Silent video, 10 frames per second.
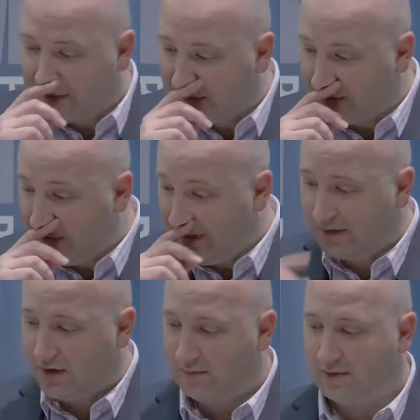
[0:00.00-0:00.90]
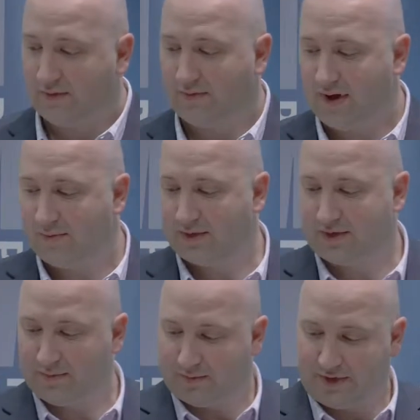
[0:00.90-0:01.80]
So in terms of
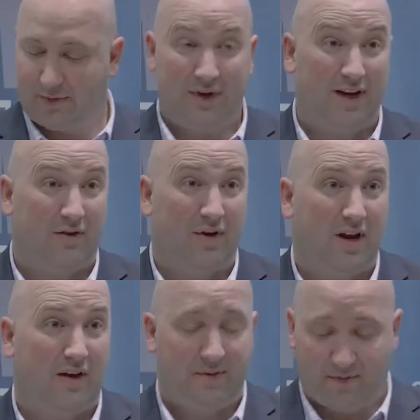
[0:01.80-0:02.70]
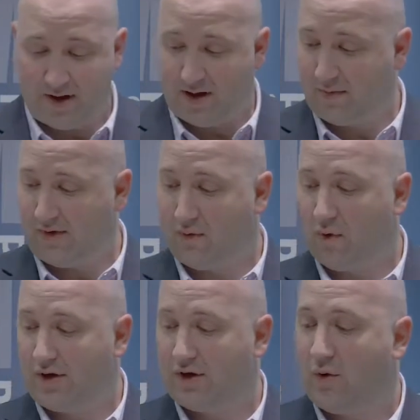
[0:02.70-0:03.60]
some nitty-gritty, if you
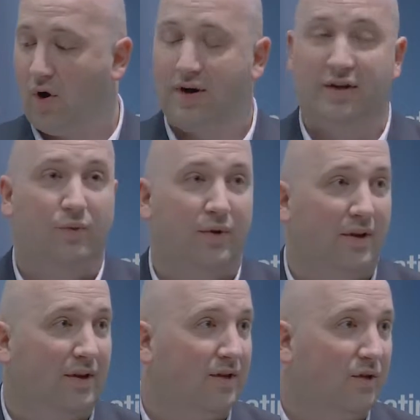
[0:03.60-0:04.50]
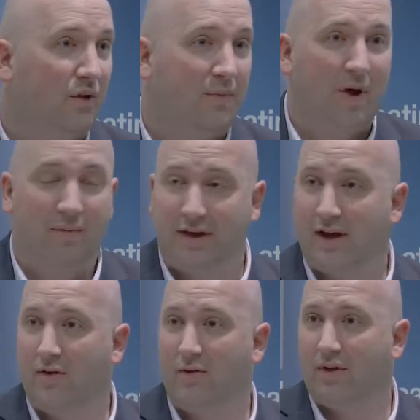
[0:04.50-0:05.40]
want to do honours within the School of Public
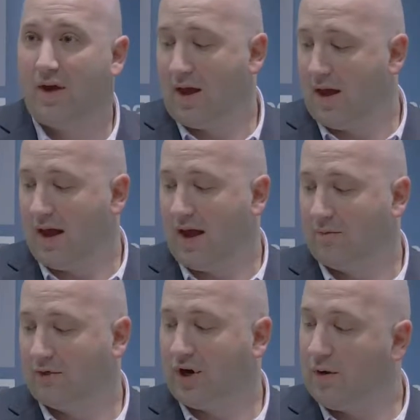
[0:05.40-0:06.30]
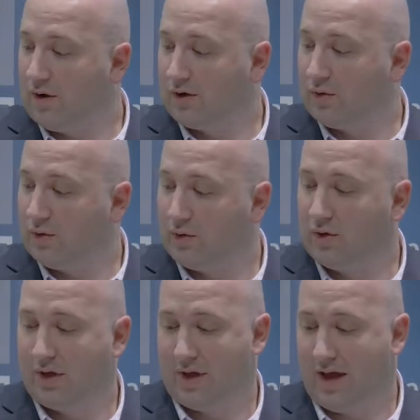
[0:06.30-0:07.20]
Health, Joe
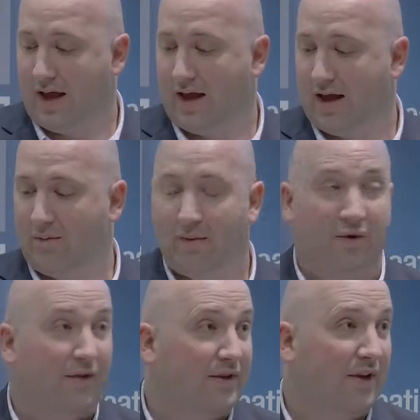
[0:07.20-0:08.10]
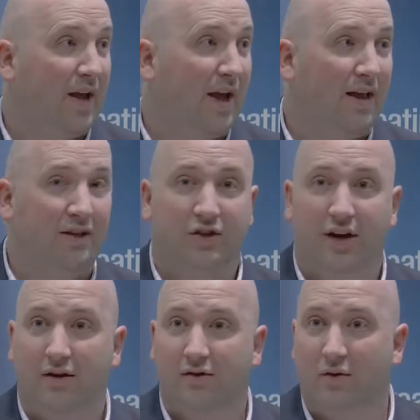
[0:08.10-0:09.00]
O'Toole, Professor Alan
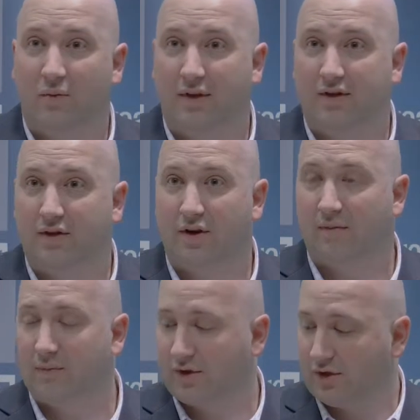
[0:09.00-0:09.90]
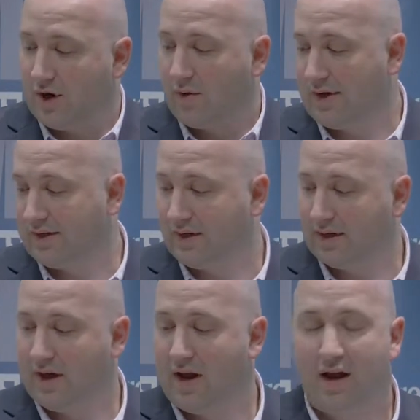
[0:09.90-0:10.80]
Cheng, who's not with us tonight, but Joe is,
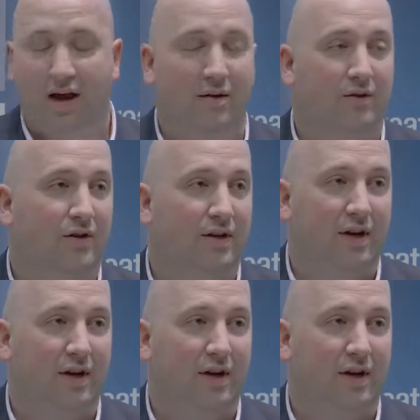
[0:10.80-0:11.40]
and Dr.